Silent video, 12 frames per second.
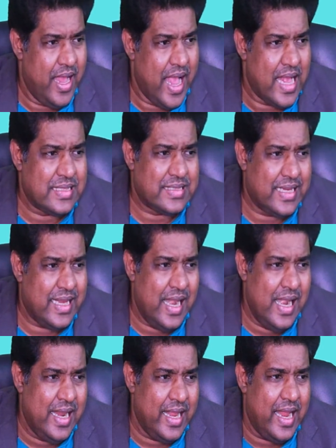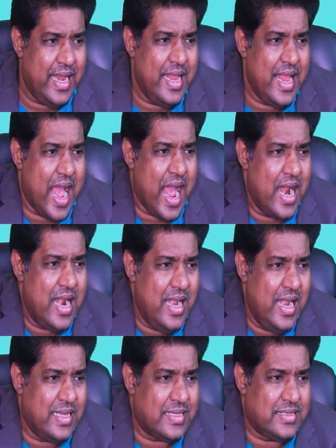Has held any
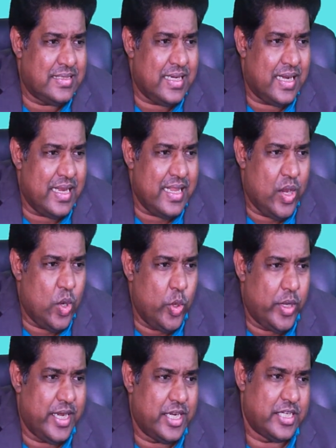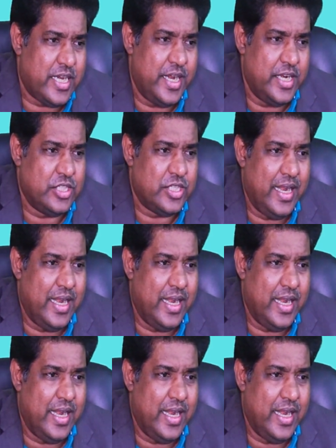unlisted equity shares